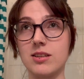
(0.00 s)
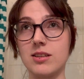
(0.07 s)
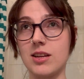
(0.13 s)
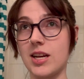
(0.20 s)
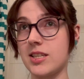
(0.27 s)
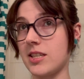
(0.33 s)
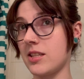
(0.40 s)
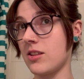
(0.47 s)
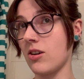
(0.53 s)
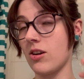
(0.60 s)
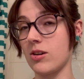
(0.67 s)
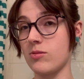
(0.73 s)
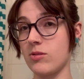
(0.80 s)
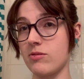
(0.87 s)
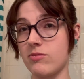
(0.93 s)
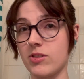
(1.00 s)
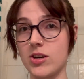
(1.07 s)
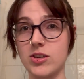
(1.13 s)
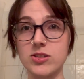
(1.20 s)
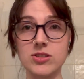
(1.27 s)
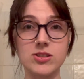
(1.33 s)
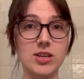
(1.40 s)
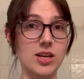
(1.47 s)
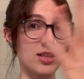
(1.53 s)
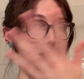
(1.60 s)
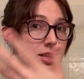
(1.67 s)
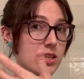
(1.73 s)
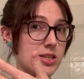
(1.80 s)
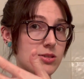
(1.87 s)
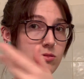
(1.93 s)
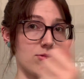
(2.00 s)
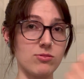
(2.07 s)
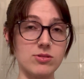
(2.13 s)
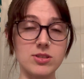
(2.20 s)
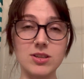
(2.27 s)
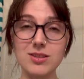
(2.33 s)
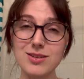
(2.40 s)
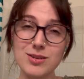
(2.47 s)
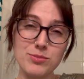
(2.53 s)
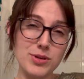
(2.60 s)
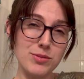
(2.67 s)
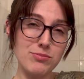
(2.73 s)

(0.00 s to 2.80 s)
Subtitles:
I did the hard one first, and then this one was a little bit